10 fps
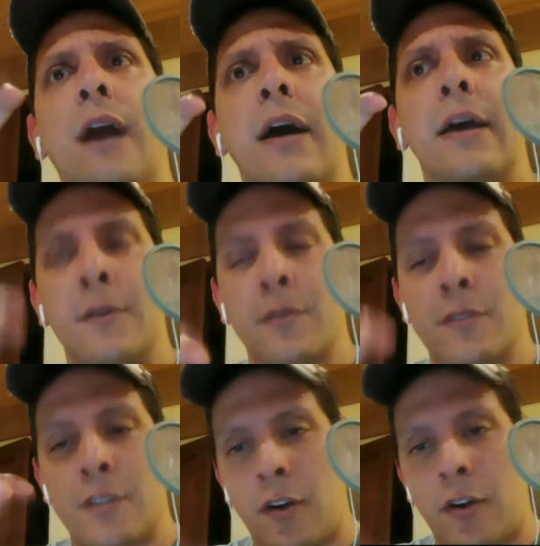it was
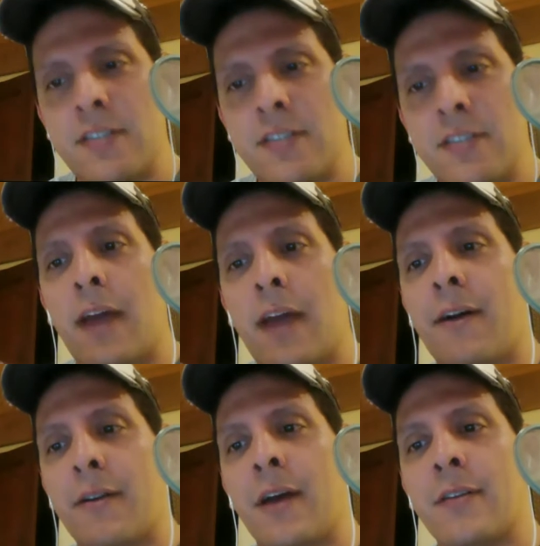crazy when I
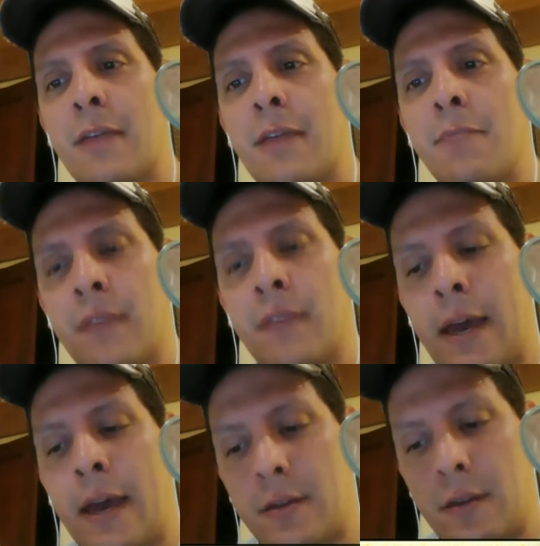found out
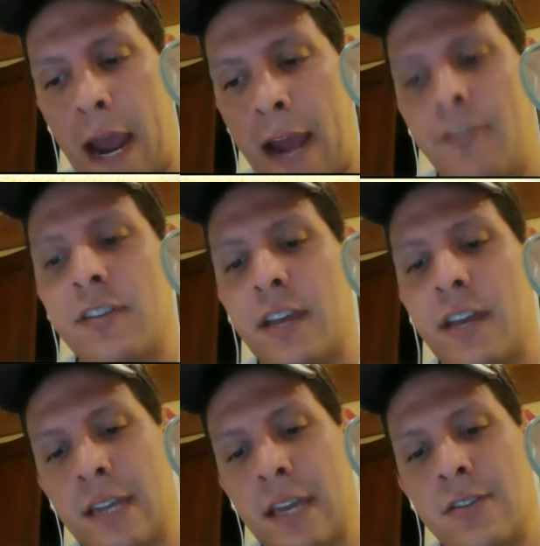that
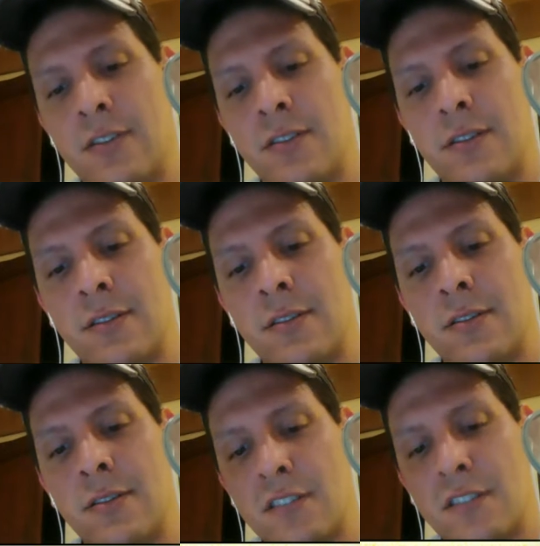advertising agencies
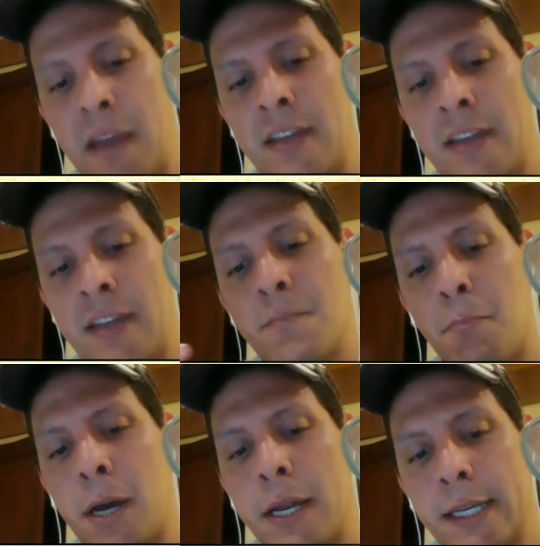spend
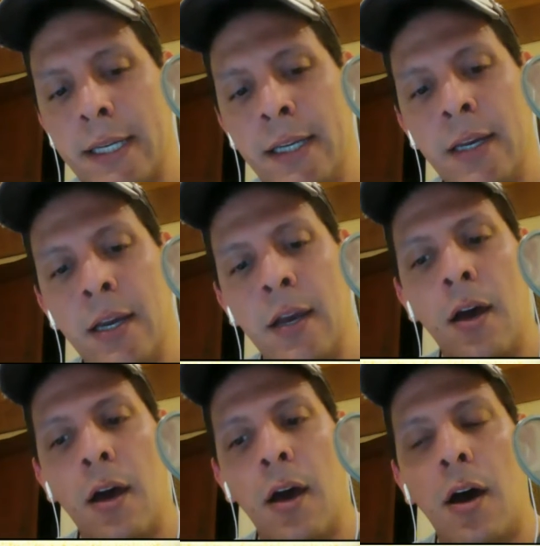money
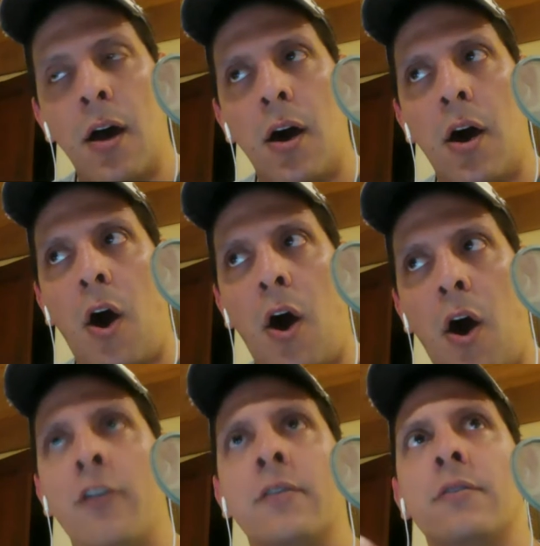
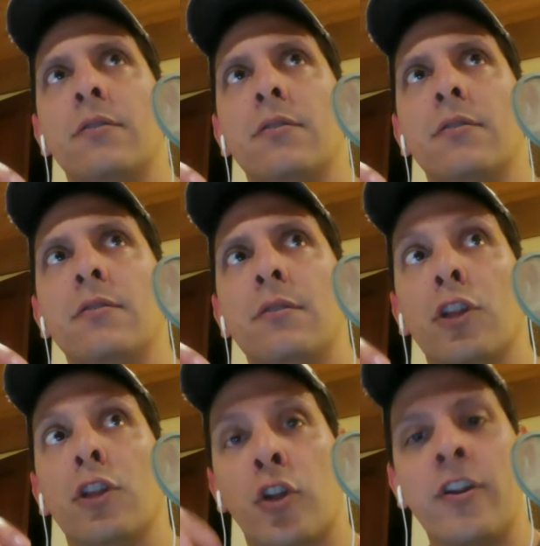on
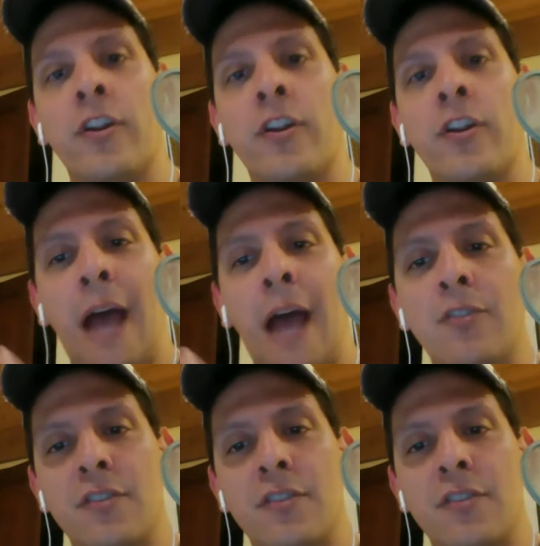learning how to